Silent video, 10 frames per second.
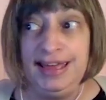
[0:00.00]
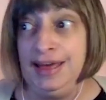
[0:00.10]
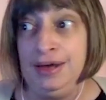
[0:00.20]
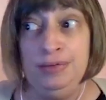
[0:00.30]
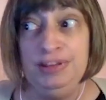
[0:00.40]

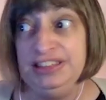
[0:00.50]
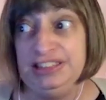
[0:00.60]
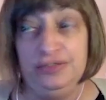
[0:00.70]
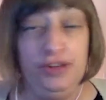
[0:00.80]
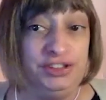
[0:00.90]
but this
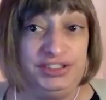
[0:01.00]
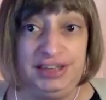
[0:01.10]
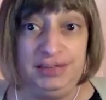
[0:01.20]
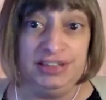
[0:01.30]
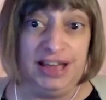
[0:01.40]
Vols
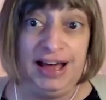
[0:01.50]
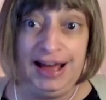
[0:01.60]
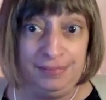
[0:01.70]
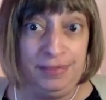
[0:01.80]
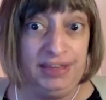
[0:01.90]
team is a
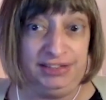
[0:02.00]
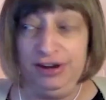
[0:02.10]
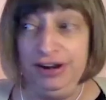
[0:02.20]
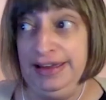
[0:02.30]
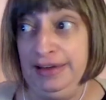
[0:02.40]
hot mess
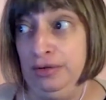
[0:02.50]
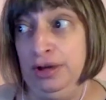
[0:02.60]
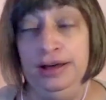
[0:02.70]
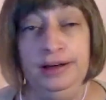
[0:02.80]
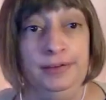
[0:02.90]
right now.
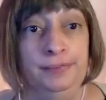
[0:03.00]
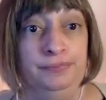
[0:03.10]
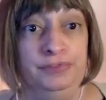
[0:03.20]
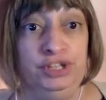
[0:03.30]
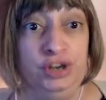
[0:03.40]

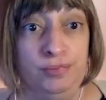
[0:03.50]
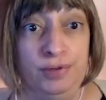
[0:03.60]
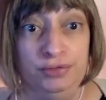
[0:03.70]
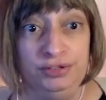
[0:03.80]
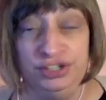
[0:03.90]
Joe
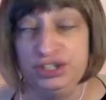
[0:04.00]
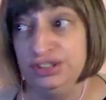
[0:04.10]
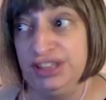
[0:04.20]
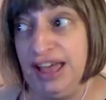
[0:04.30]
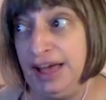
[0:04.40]
Milton just
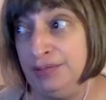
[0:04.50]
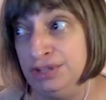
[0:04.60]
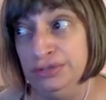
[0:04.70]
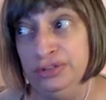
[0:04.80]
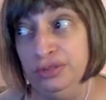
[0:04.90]
looked
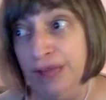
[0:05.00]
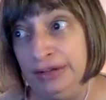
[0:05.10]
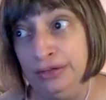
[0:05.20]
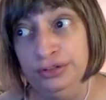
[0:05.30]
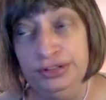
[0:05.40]
absolutely
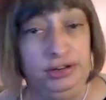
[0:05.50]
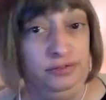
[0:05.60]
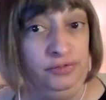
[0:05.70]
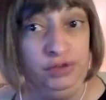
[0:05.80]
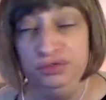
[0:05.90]
rattled and
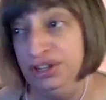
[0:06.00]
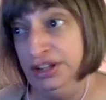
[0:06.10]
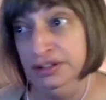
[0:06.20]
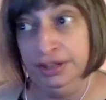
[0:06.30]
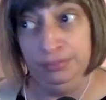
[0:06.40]
confused in
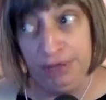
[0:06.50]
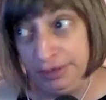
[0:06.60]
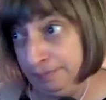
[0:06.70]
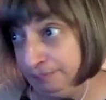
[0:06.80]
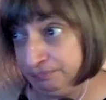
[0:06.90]
Columbia.